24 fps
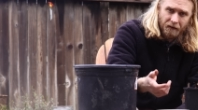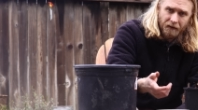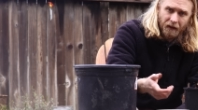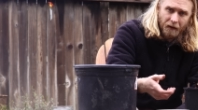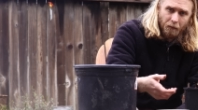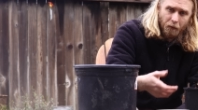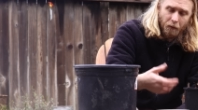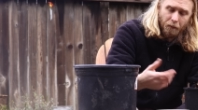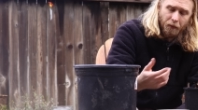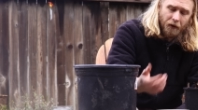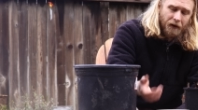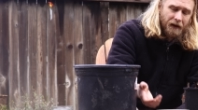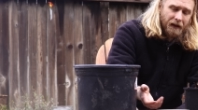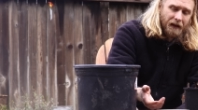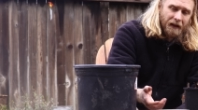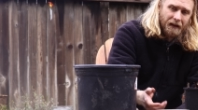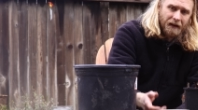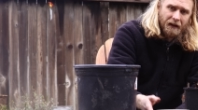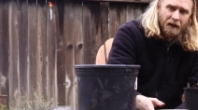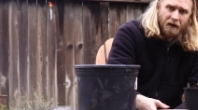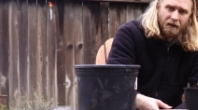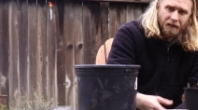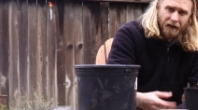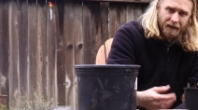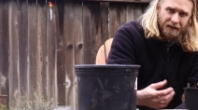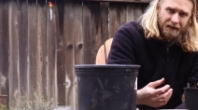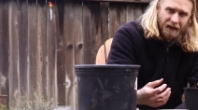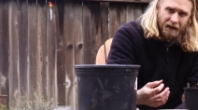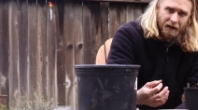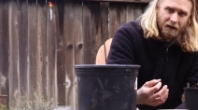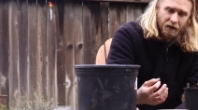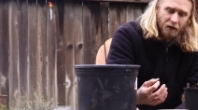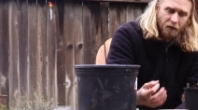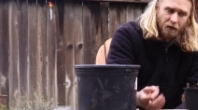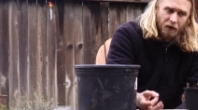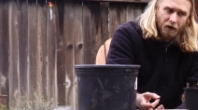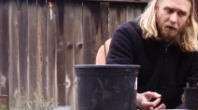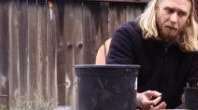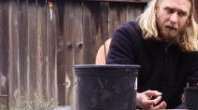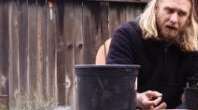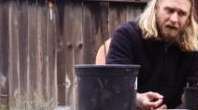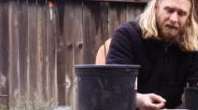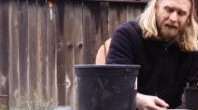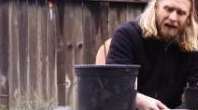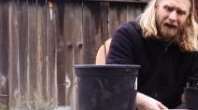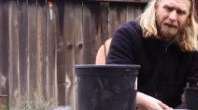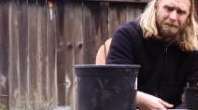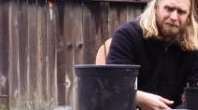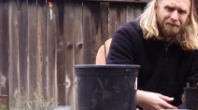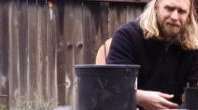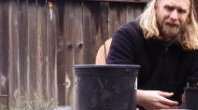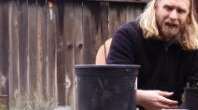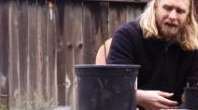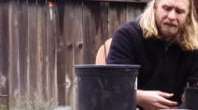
that we're putting in here, that's gonna do a little bit of that.